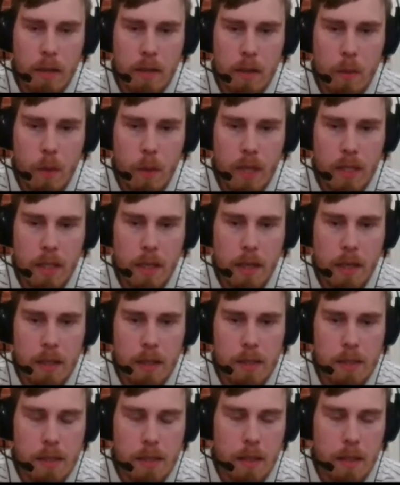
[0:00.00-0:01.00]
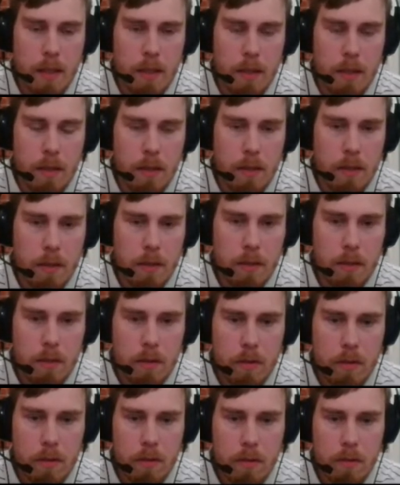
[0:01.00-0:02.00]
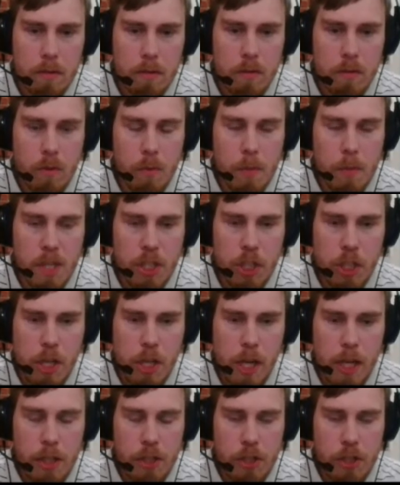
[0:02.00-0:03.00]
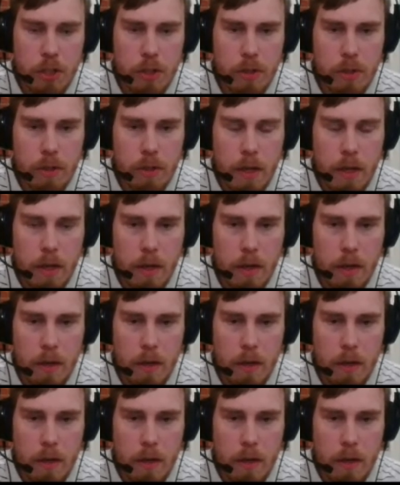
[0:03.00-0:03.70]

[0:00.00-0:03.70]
The white king is in too much danger, and